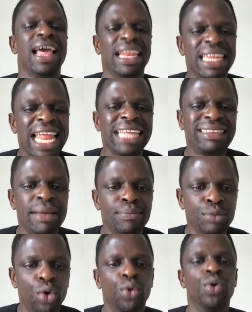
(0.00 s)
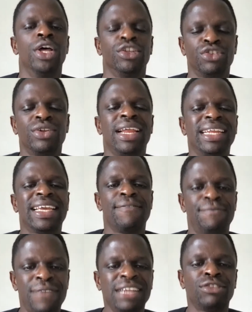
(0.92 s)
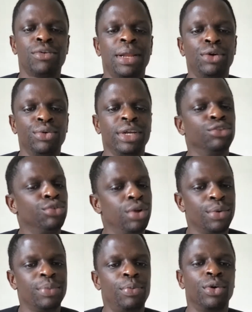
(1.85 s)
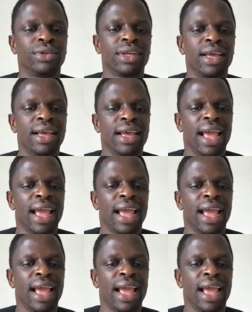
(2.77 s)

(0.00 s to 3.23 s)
let them know so that they can find somebody who can do the report.